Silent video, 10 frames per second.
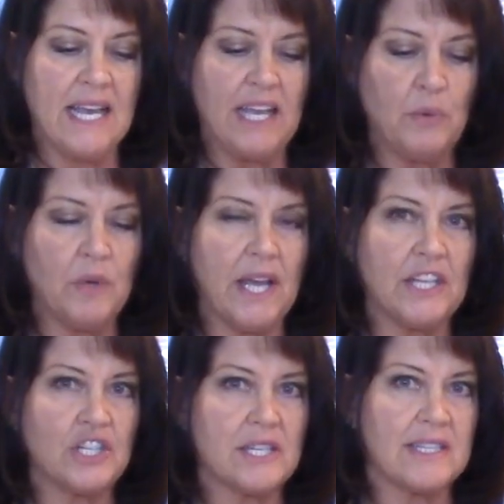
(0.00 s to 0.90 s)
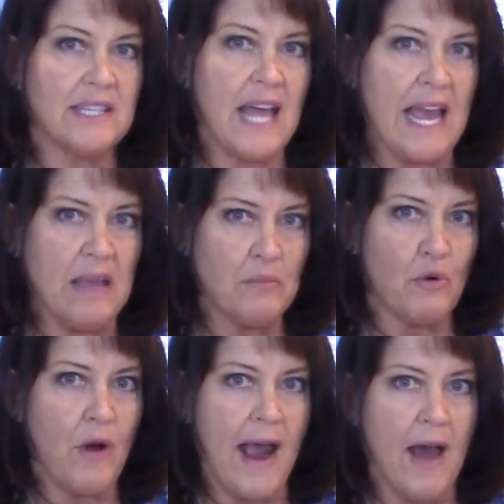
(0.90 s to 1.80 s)
It will get just light
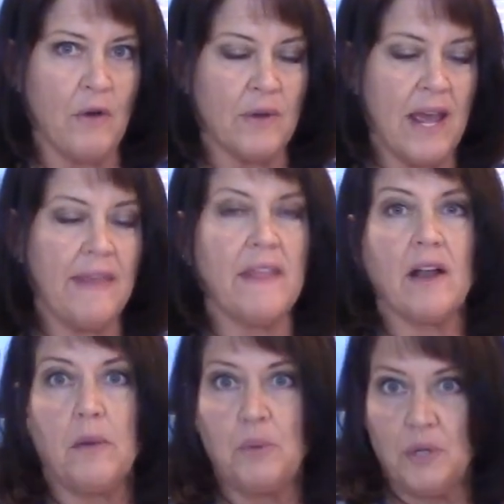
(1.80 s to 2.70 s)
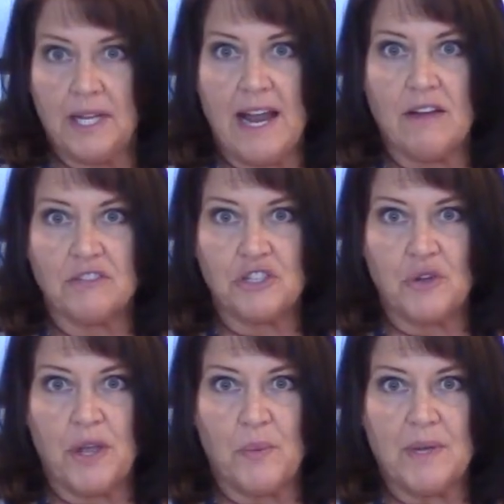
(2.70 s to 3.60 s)
brown, and then I'll pull it out and
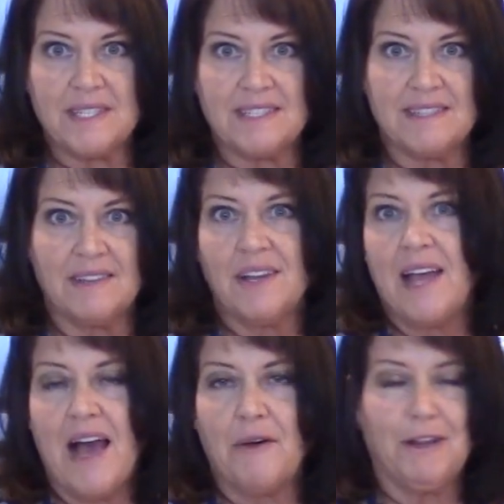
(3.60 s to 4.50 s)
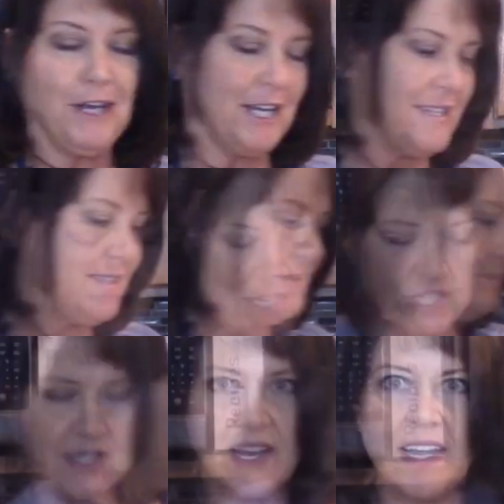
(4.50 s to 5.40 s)
show you how it looks. I
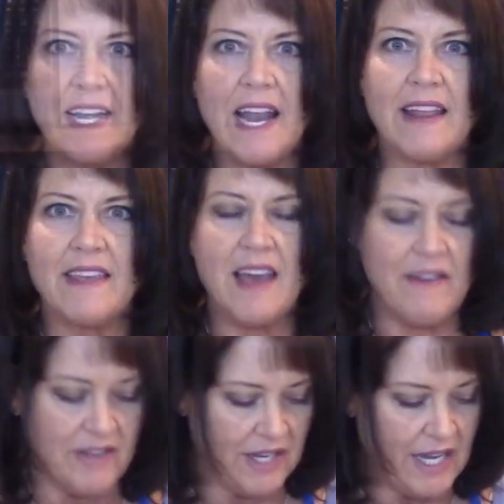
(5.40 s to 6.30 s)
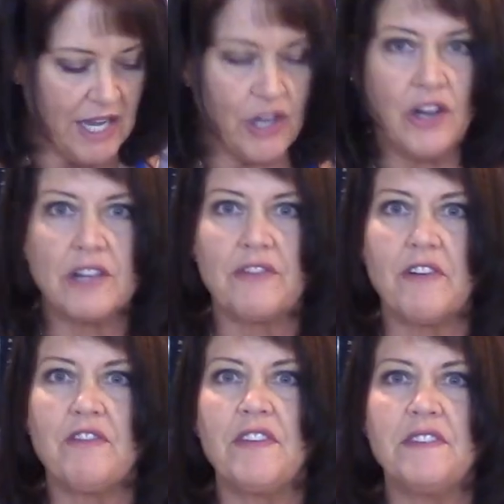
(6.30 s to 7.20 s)
just got it out of the oven. It cooked
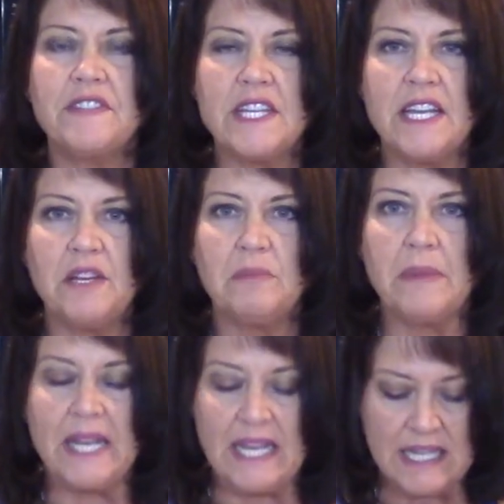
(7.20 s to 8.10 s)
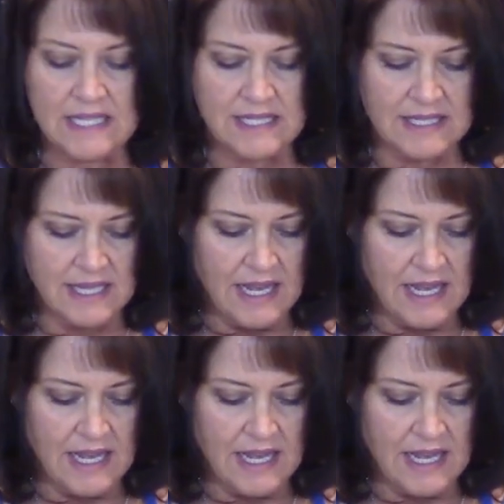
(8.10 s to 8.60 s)
for 15 minutes.